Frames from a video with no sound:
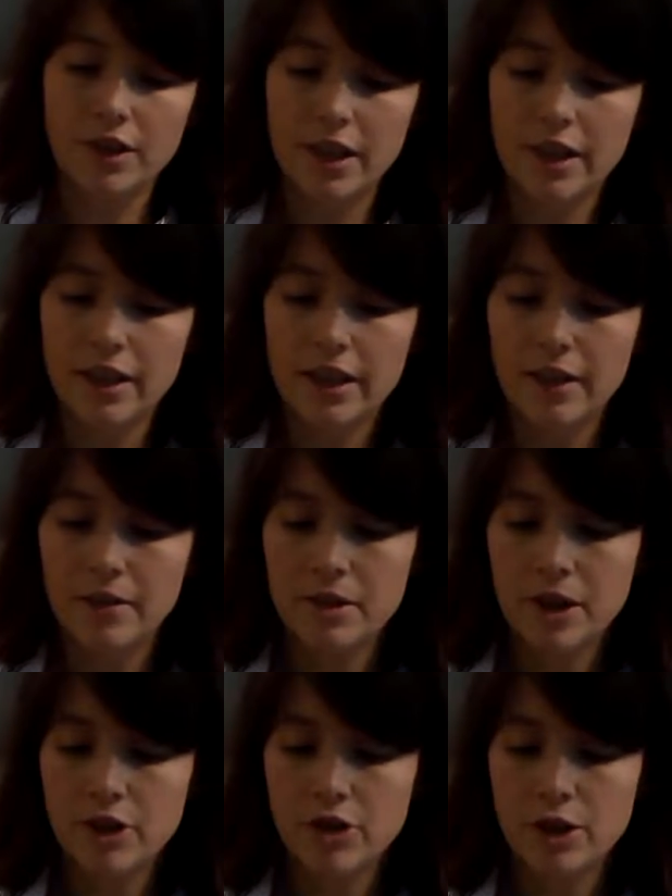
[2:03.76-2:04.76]
see the leaf
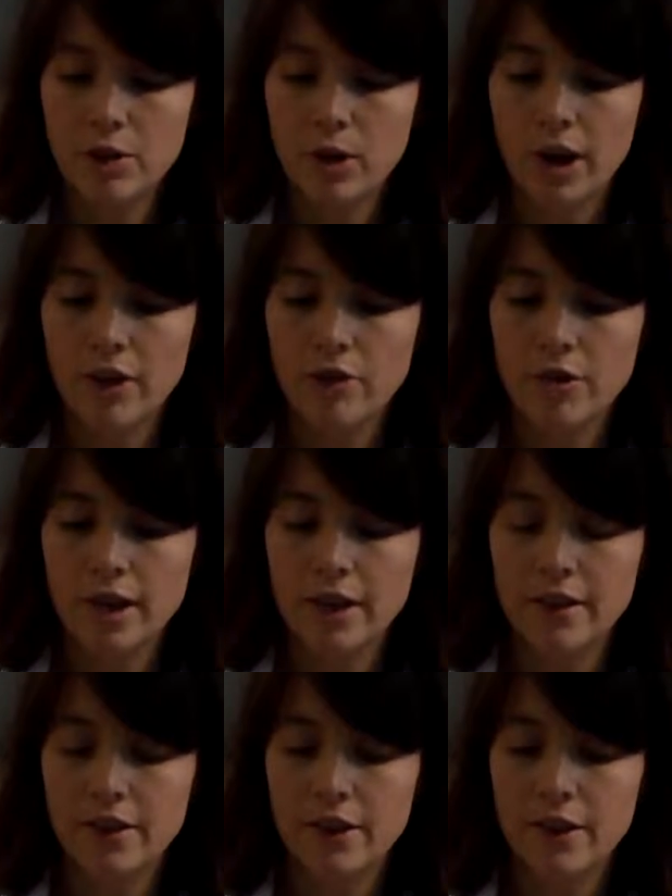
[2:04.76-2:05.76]
is actually quite
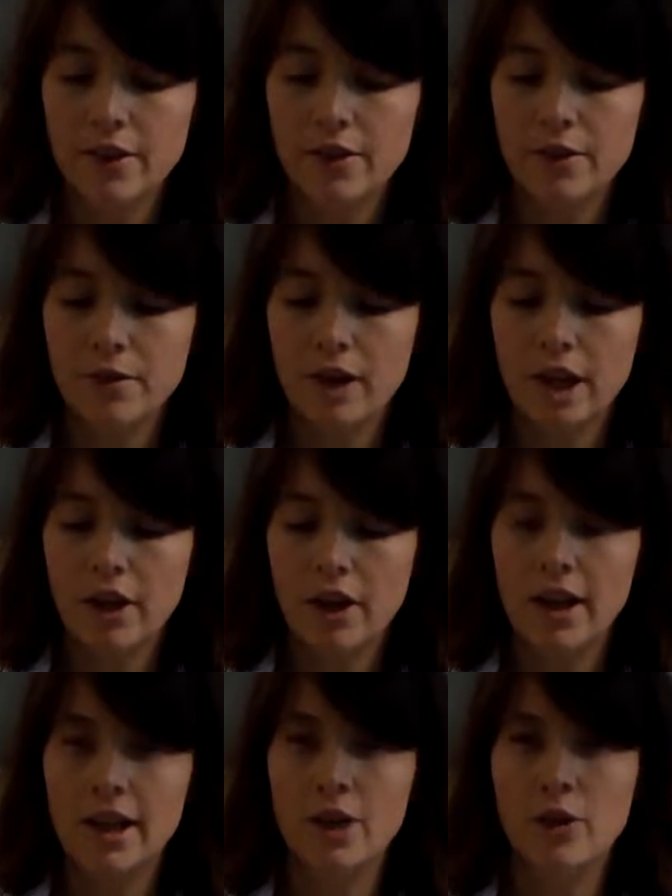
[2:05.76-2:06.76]
green, so this is a very
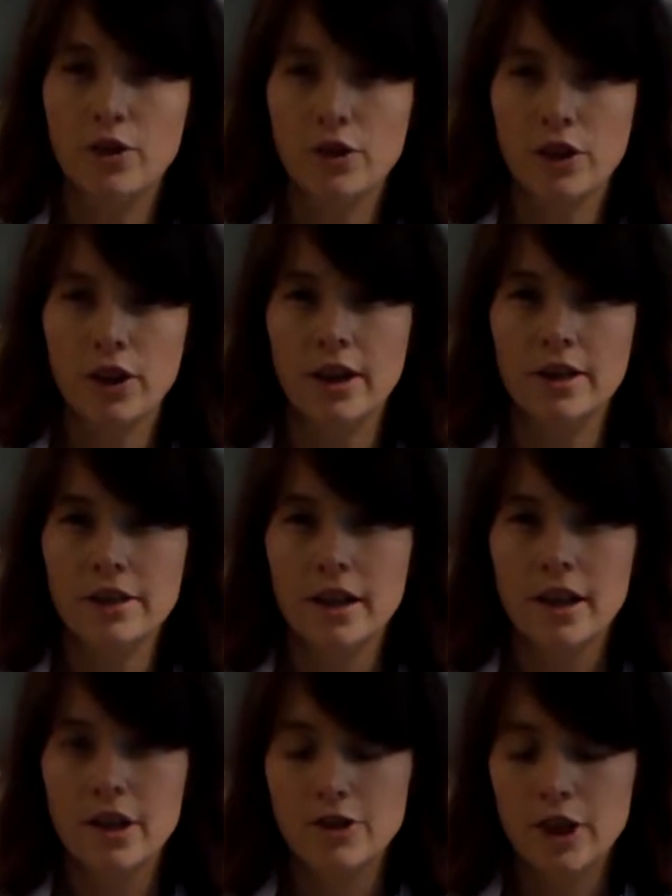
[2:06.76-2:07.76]
lightly oxidized
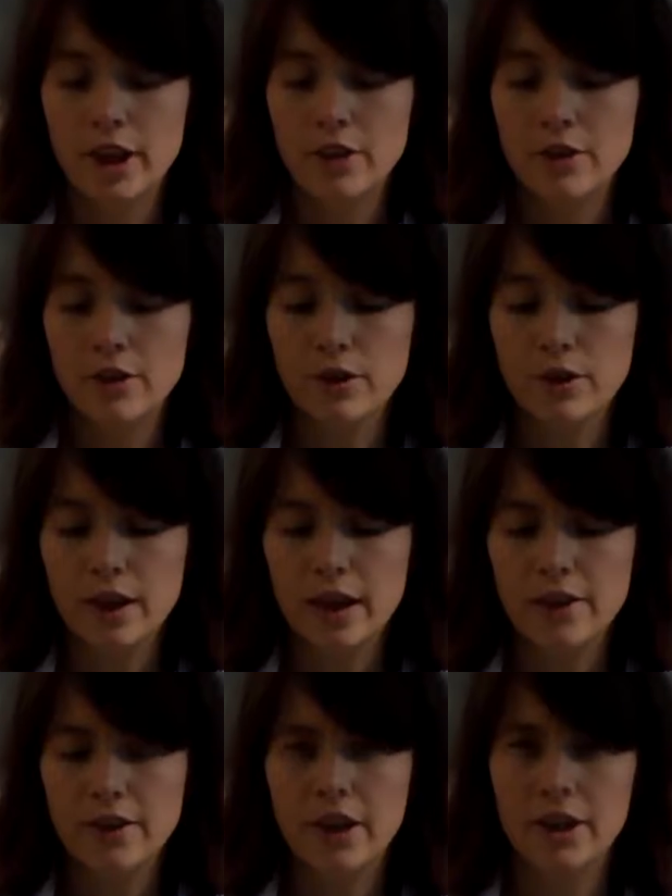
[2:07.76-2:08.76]
jade oolong that
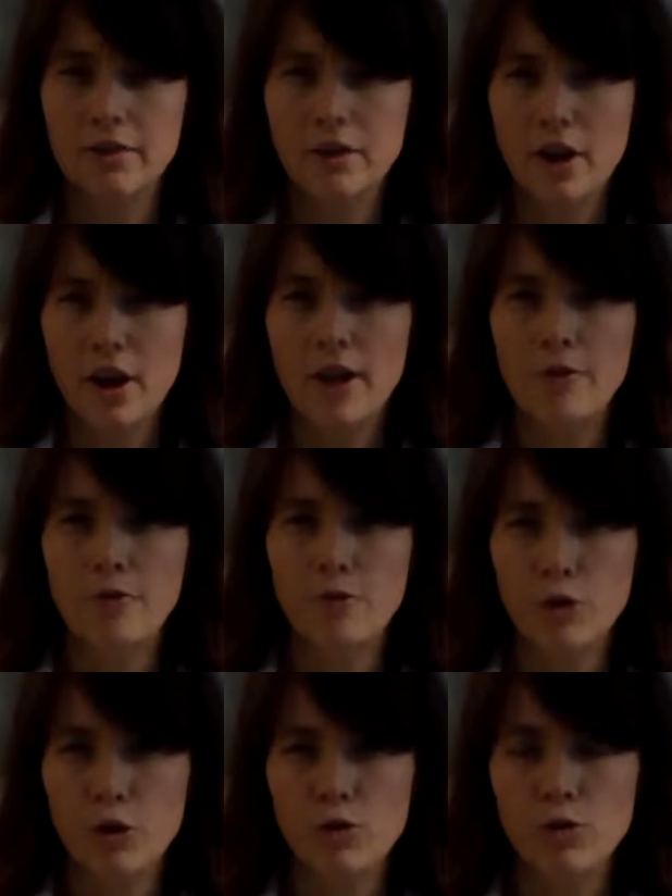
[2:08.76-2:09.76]
has kind of light
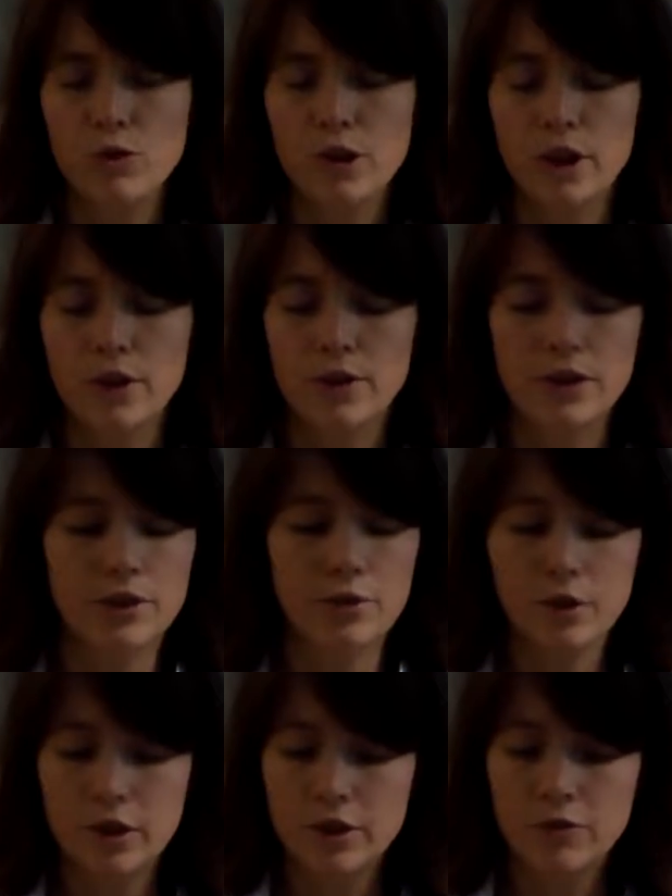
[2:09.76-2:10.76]
floral tones.
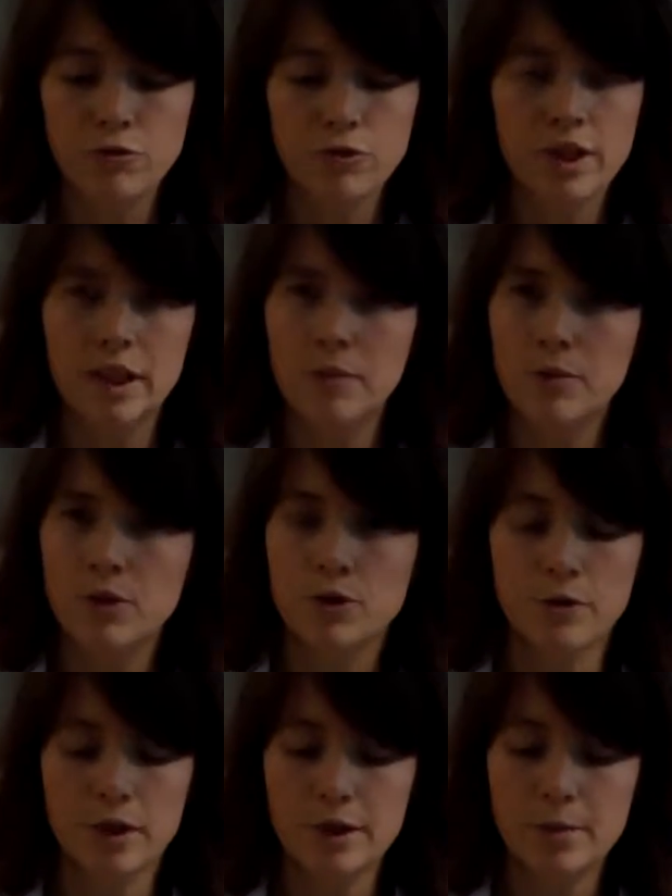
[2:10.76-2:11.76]
It's really
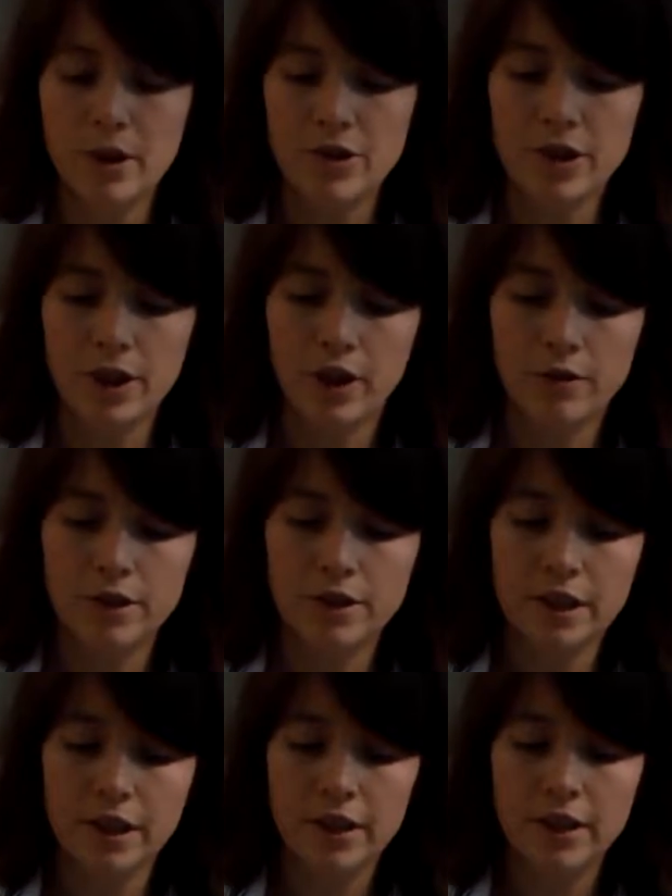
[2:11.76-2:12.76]
beautiful, especially after
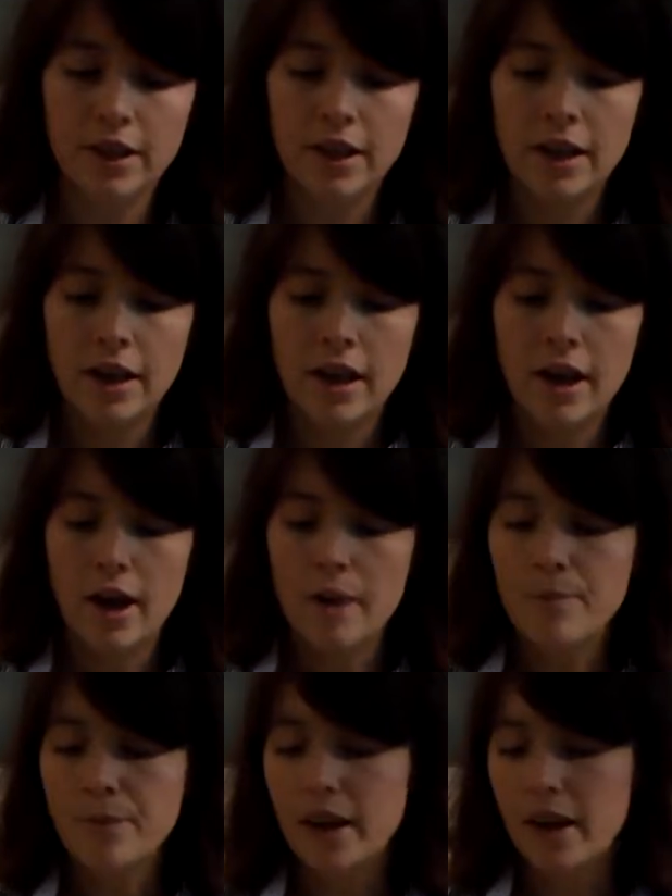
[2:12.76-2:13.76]
dinner.
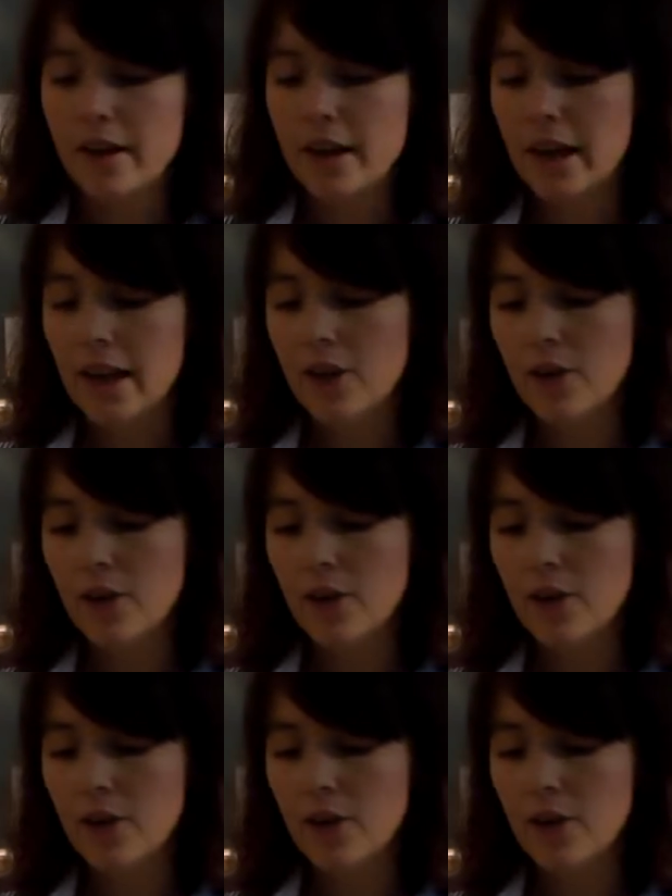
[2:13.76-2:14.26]
And here